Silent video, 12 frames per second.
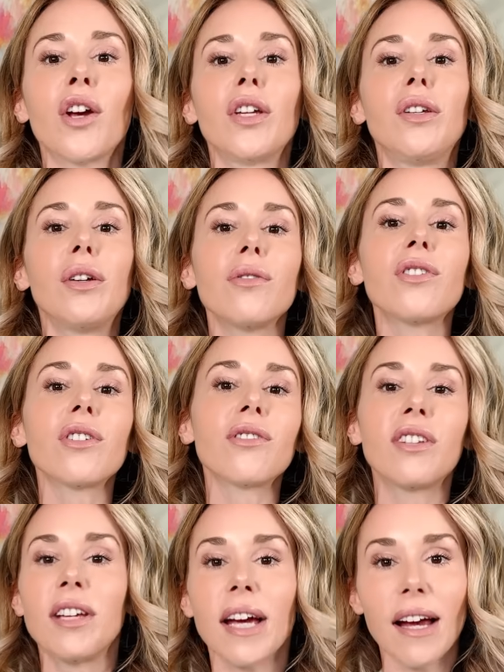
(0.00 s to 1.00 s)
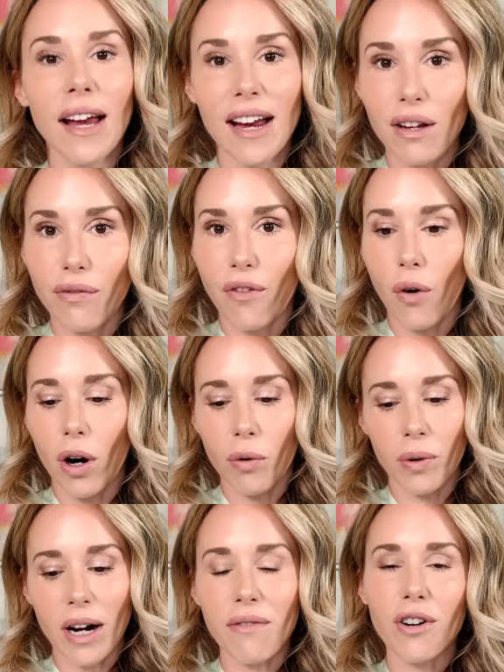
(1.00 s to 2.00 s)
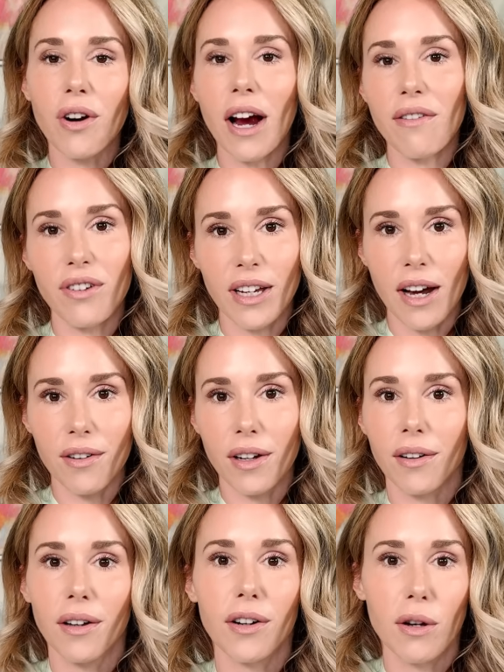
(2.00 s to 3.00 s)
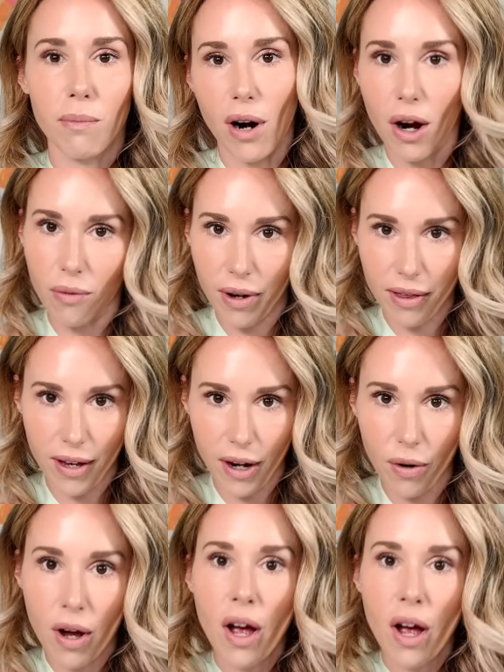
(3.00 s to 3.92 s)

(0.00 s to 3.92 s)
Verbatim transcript: use your TI-84 or whatever graphing calculator you brought with you.